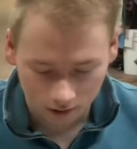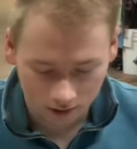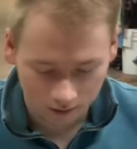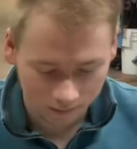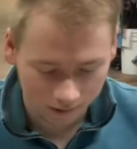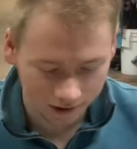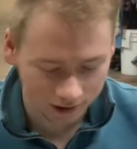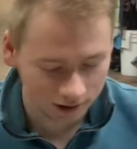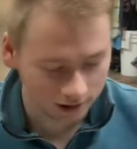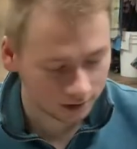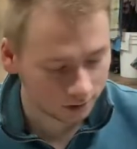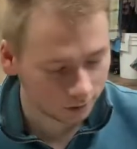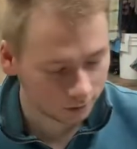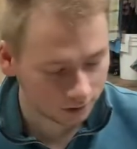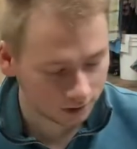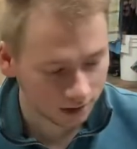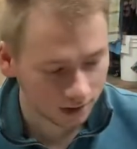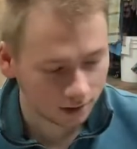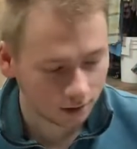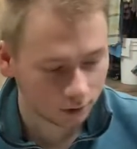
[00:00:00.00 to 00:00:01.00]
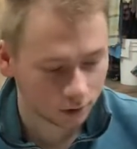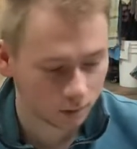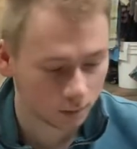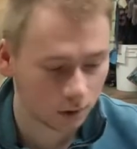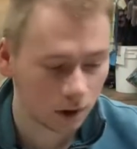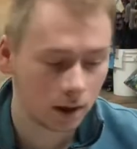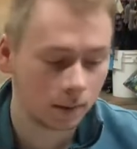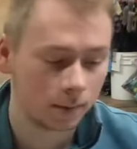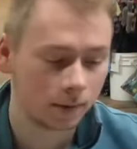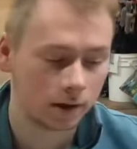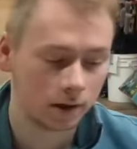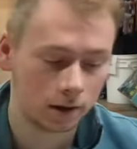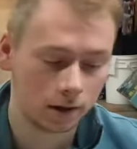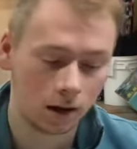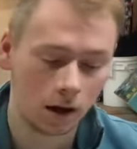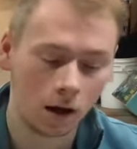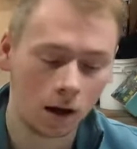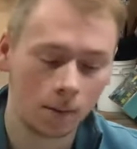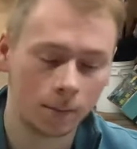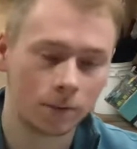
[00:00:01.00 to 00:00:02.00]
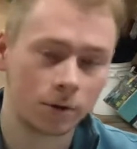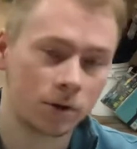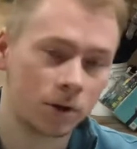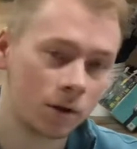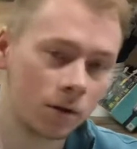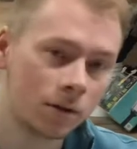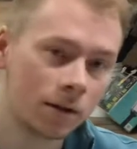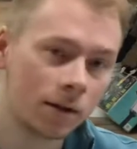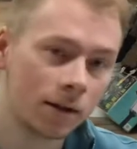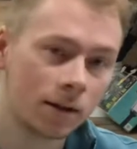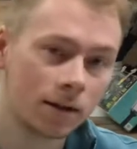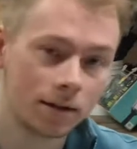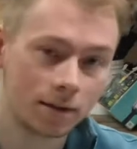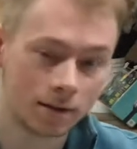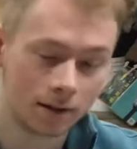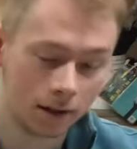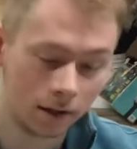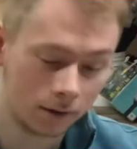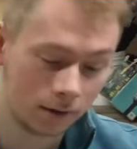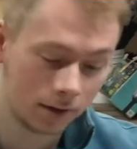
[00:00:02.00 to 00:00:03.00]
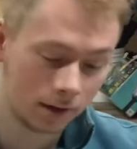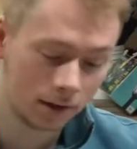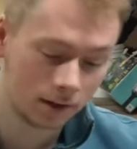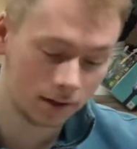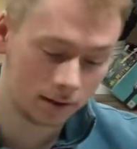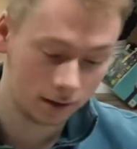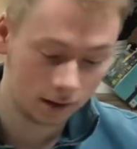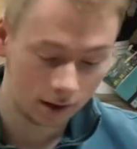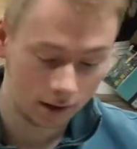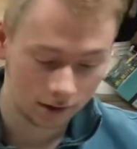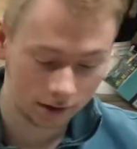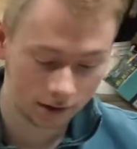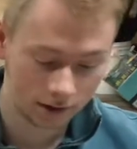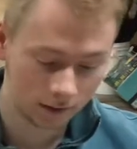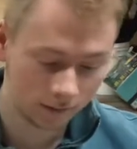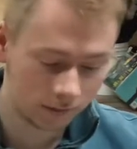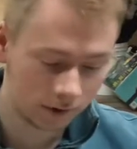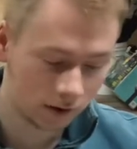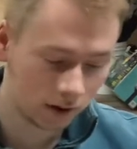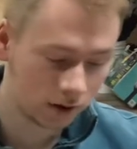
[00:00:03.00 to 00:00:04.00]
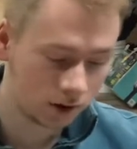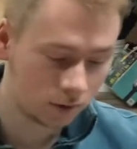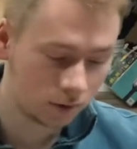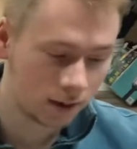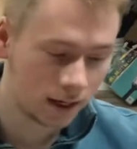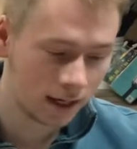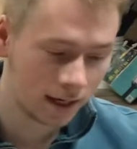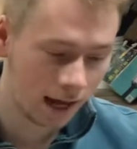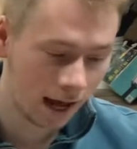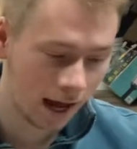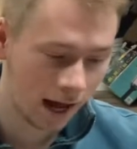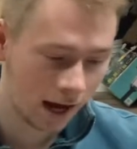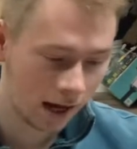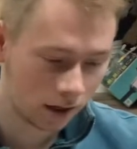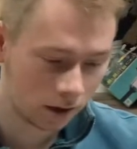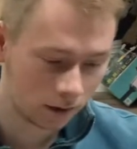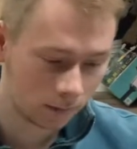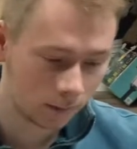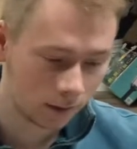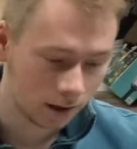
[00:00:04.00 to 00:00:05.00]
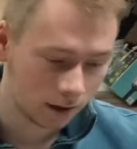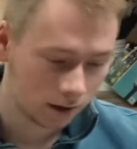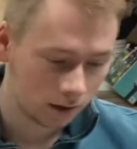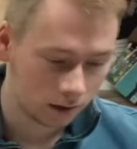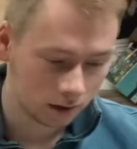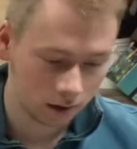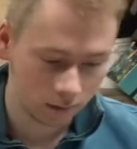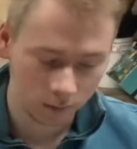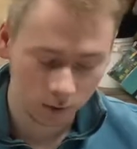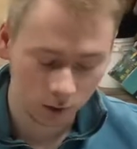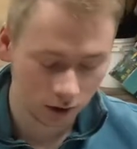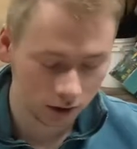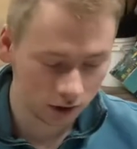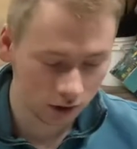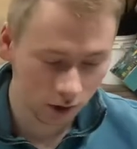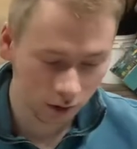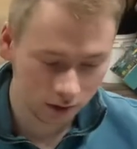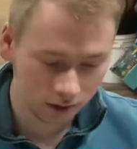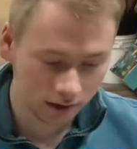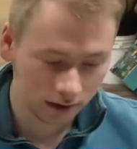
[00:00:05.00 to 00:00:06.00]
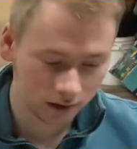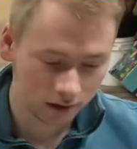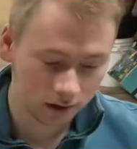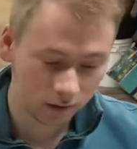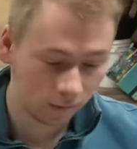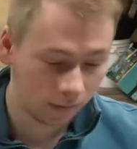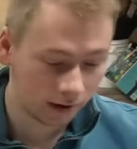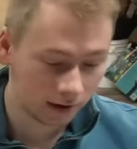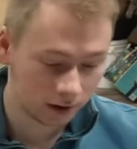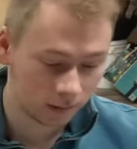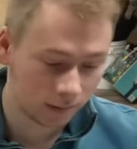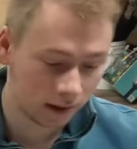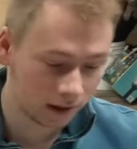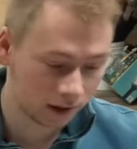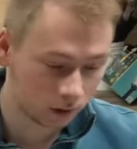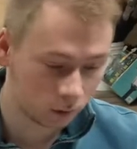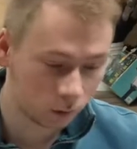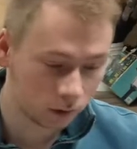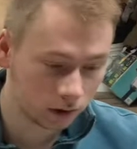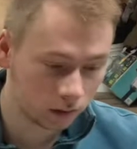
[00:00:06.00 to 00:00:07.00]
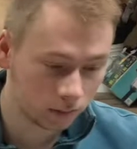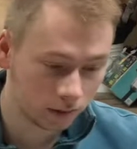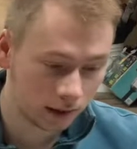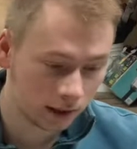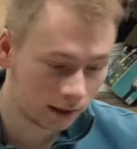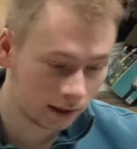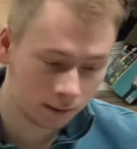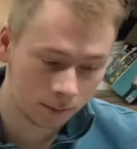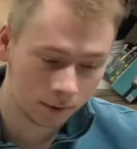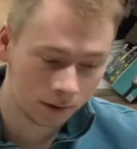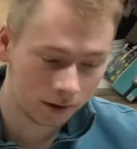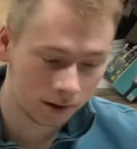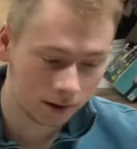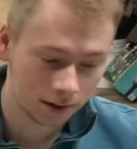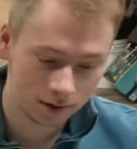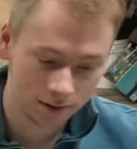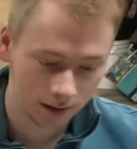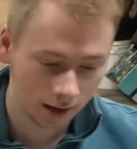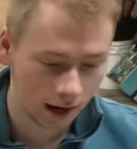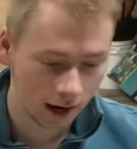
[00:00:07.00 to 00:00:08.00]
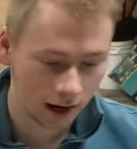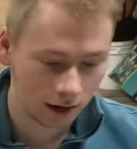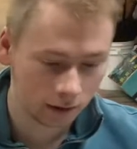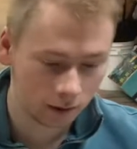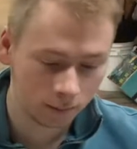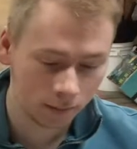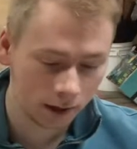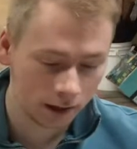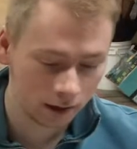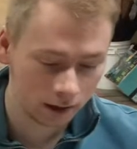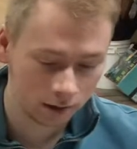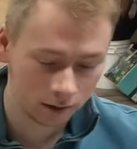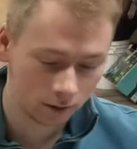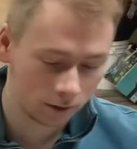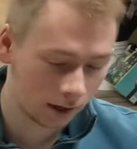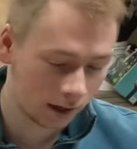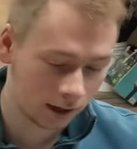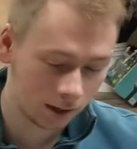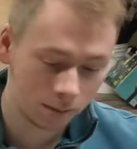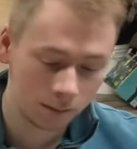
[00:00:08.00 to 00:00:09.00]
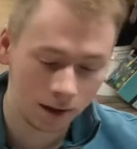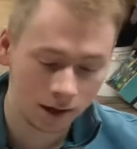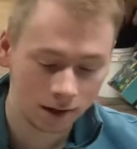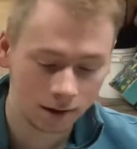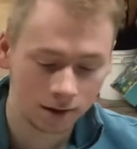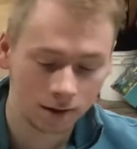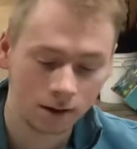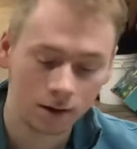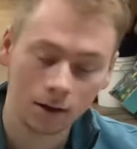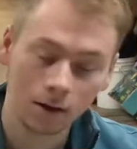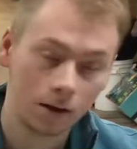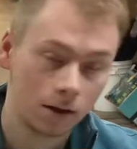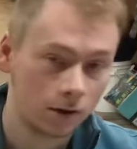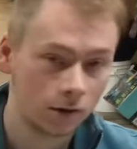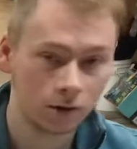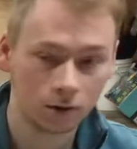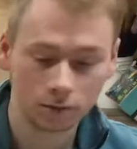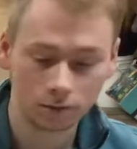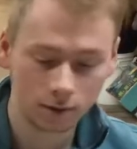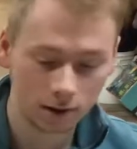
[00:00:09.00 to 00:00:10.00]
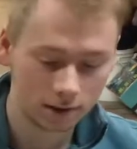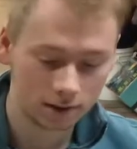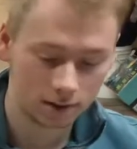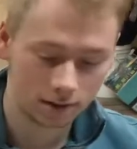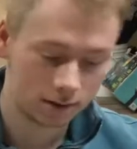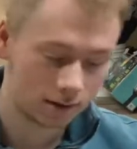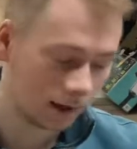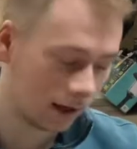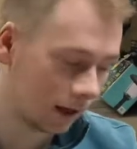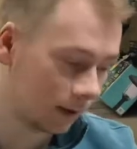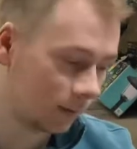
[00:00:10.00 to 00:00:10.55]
I still see there's probably an opportunity to sell these. That's a very unique item. You can use it as a face mask when you need it, but then it's a hairband or headband the rest of the time.